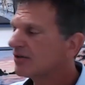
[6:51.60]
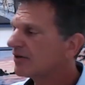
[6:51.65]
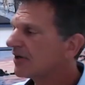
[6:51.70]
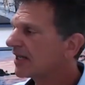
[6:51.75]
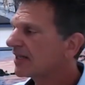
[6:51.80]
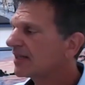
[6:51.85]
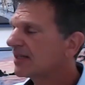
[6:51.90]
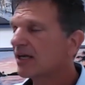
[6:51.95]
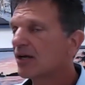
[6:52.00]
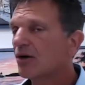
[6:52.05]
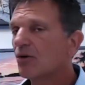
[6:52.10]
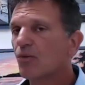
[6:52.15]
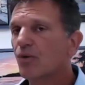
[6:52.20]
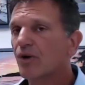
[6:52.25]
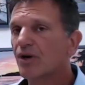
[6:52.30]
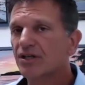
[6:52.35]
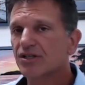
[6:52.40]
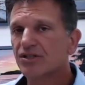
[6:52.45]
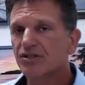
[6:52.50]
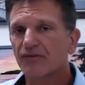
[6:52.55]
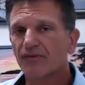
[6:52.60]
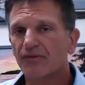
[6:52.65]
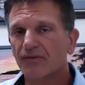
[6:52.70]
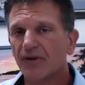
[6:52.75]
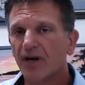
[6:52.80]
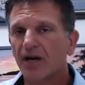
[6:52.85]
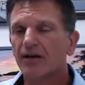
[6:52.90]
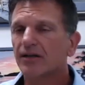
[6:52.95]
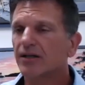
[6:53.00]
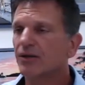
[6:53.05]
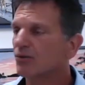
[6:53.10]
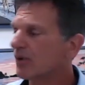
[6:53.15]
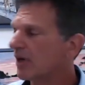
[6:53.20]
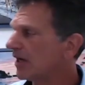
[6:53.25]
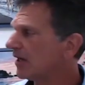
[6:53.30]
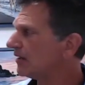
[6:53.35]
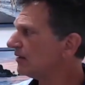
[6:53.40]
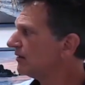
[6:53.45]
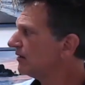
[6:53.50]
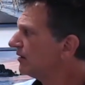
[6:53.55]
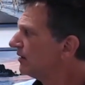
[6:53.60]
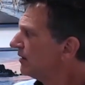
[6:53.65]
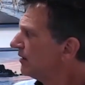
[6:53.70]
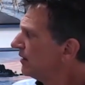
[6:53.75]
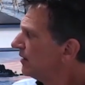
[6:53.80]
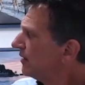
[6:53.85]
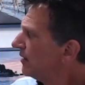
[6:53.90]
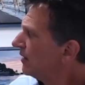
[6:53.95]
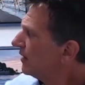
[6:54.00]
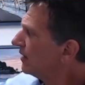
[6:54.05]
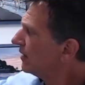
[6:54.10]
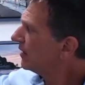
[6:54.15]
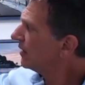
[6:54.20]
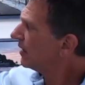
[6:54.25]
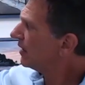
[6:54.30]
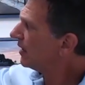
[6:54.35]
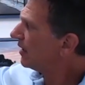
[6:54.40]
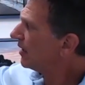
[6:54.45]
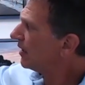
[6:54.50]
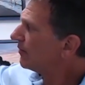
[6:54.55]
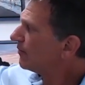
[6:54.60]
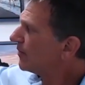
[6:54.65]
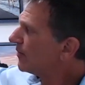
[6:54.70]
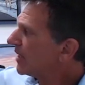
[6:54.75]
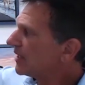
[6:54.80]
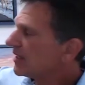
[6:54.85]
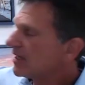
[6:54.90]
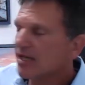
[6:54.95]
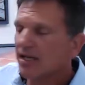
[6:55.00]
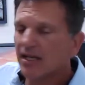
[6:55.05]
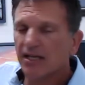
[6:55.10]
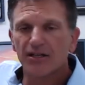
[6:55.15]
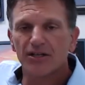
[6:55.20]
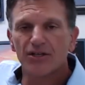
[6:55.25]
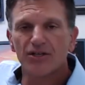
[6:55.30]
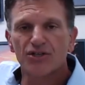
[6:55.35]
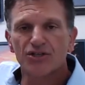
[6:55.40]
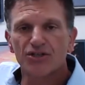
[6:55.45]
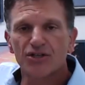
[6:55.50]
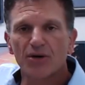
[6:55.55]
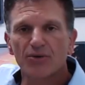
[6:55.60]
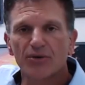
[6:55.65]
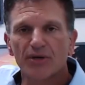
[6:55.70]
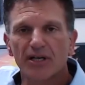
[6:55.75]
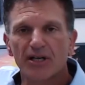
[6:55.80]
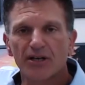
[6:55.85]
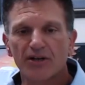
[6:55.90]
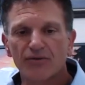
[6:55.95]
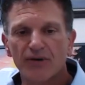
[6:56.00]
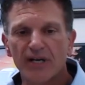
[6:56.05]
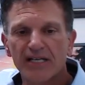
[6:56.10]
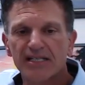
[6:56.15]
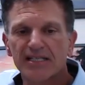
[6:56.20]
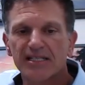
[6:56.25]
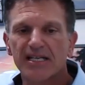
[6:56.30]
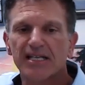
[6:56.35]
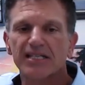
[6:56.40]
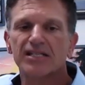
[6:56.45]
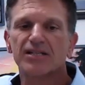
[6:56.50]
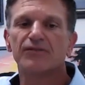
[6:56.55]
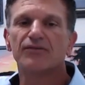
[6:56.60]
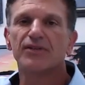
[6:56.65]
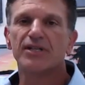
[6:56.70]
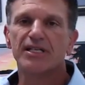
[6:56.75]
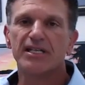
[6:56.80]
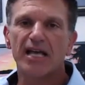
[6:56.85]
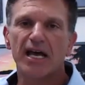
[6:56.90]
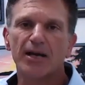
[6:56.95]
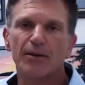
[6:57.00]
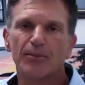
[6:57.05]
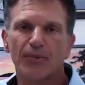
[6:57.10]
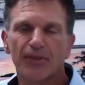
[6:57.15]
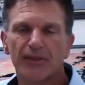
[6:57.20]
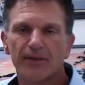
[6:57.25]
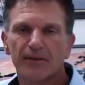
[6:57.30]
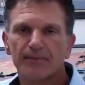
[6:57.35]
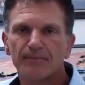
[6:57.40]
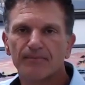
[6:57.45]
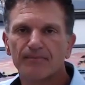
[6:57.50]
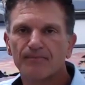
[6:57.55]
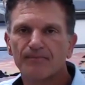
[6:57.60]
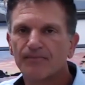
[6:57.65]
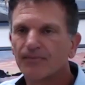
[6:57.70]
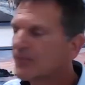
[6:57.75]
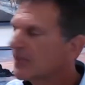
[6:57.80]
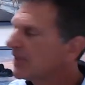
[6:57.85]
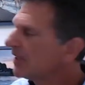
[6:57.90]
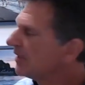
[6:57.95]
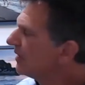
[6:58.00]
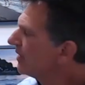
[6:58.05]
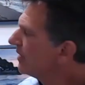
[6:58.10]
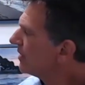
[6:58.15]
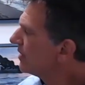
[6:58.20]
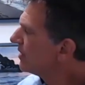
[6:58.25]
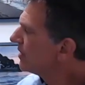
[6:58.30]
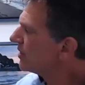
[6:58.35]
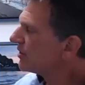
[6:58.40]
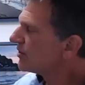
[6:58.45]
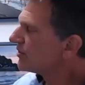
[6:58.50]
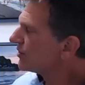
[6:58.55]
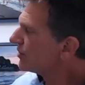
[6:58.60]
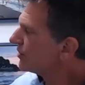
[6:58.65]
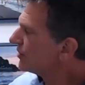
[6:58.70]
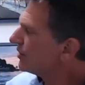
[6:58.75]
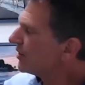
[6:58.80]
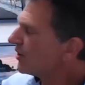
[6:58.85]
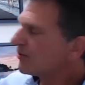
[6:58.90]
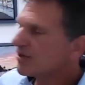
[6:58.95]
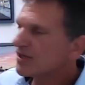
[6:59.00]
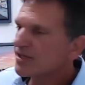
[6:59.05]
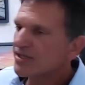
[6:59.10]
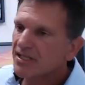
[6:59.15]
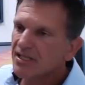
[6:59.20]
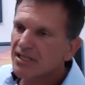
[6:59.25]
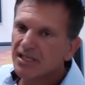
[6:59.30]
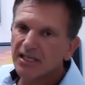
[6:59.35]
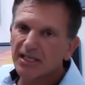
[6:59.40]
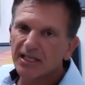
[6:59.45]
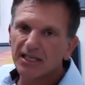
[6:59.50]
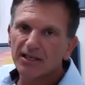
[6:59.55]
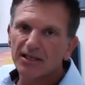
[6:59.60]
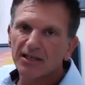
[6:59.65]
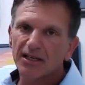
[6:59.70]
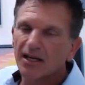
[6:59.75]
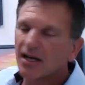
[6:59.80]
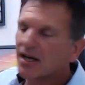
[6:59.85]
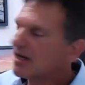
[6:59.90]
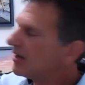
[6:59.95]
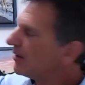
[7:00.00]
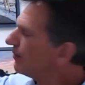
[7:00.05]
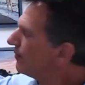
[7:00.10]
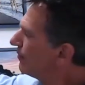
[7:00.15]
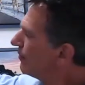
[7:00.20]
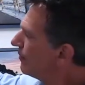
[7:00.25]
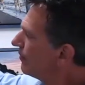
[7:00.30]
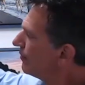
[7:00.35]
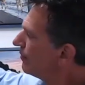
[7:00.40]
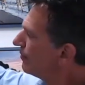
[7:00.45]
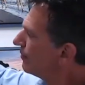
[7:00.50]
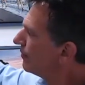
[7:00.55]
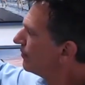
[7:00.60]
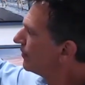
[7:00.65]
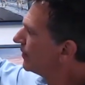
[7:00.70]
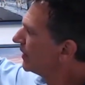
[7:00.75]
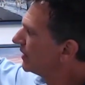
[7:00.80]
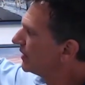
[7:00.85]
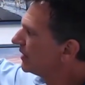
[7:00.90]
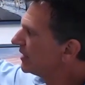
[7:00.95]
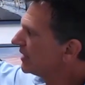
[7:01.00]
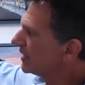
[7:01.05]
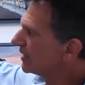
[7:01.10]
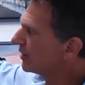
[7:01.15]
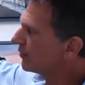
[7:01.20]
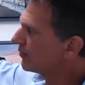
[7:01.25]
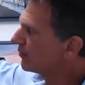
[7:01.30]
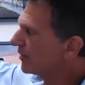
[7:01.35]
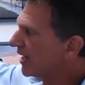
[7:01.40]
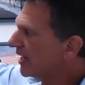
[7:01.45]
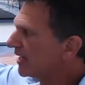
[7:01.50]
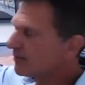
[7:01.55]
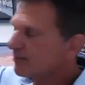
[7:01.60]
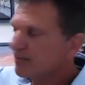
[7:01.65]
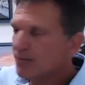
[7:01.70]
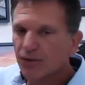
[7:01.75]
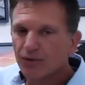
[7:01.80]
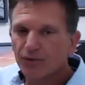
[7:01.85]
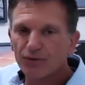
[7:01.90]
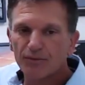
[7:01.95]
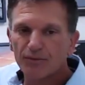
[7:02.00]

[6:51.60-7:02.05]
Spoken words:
I think, works very well in showing a great sense of depth. So you notice the gray-blue